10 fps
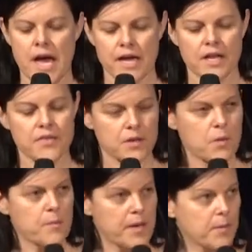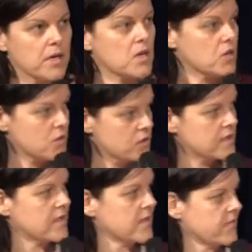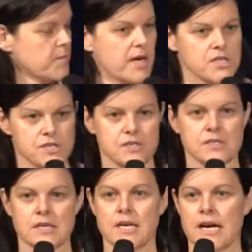And I think when people are using the information